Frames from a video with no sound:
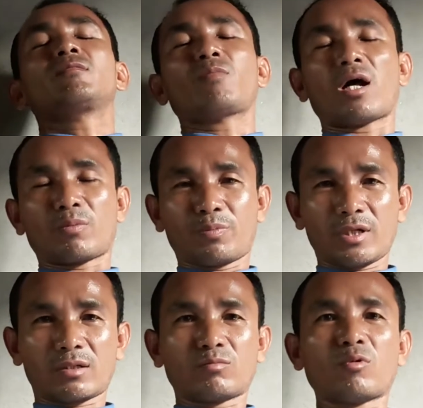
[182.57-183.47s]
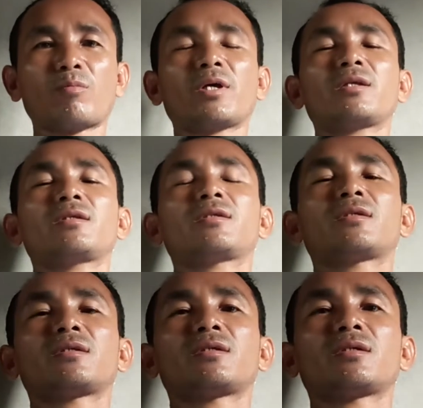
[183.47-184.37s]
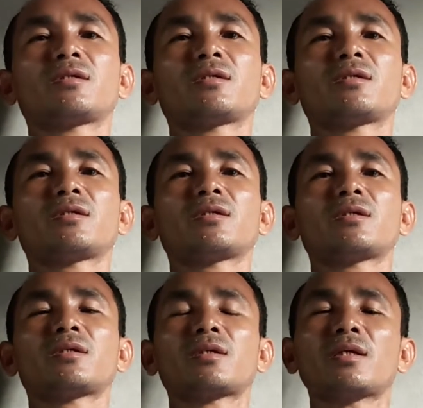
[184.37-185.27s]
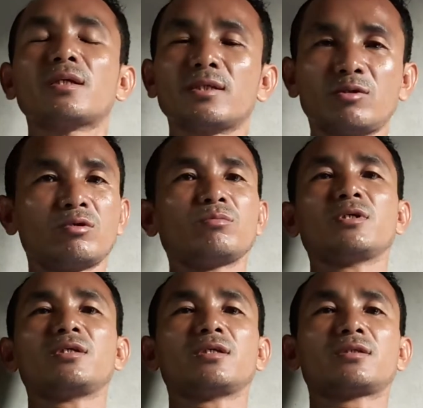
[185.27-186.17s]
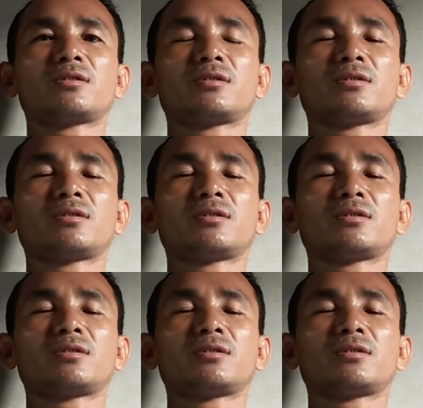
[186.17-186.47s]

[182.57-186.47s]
perfect moments in your marriage.